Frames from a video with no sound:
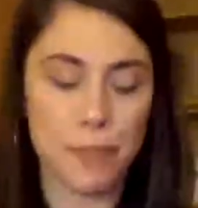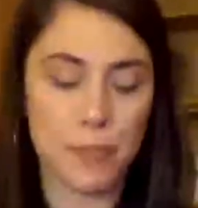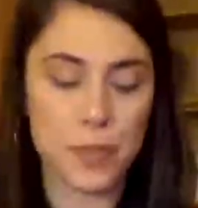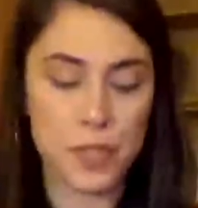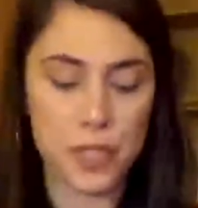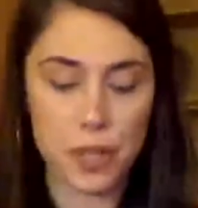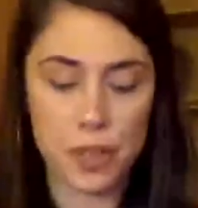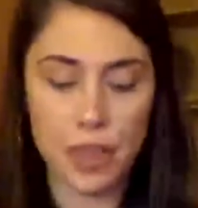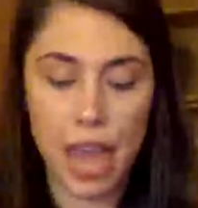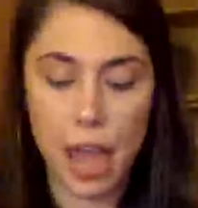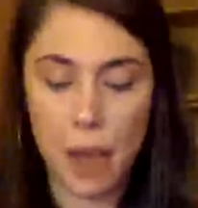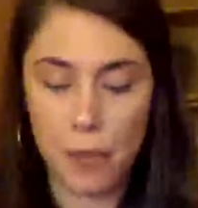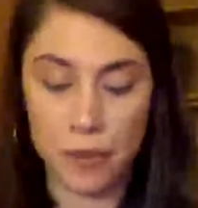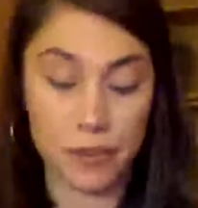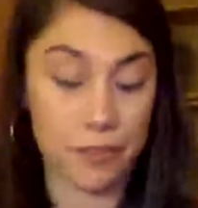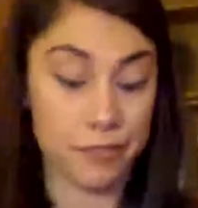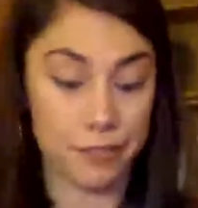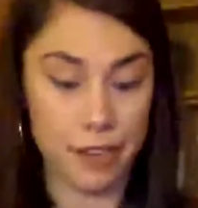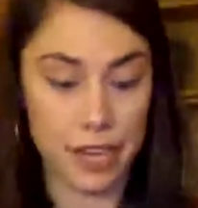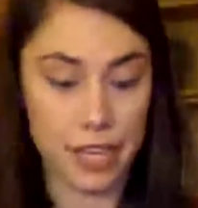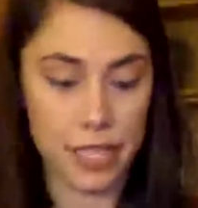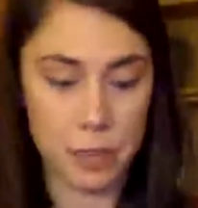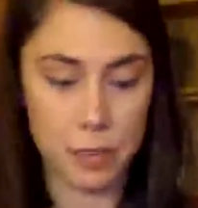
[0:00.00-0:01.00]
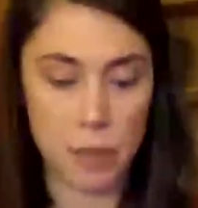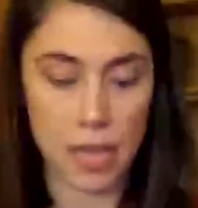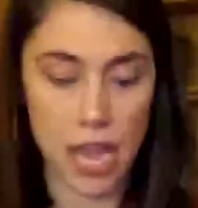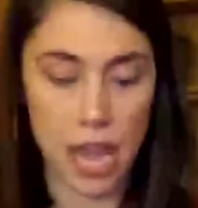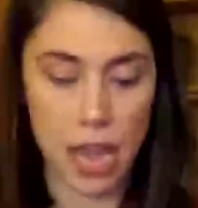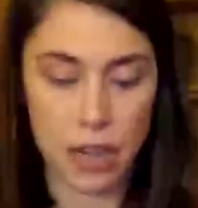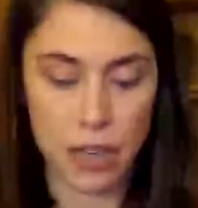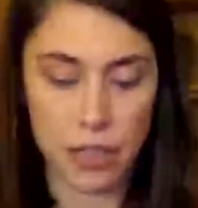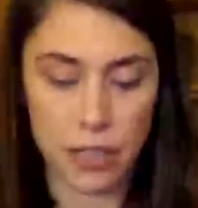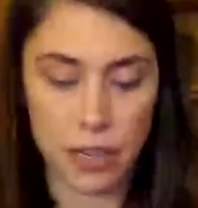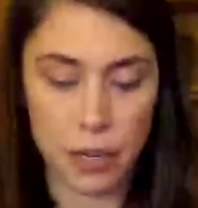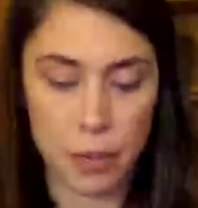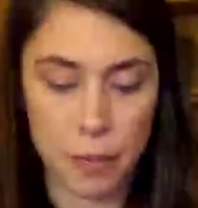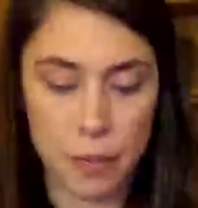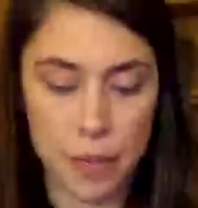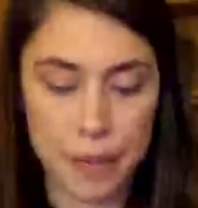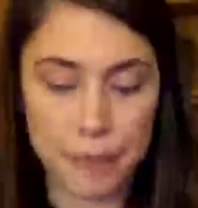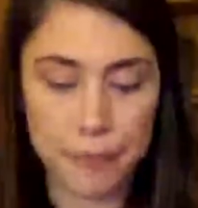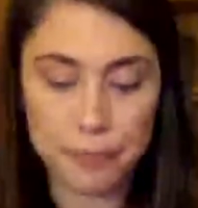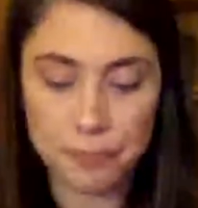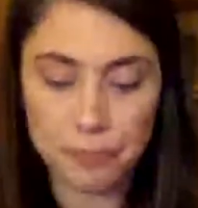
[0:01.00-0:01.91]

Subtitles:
So that one freaks me out a little bit.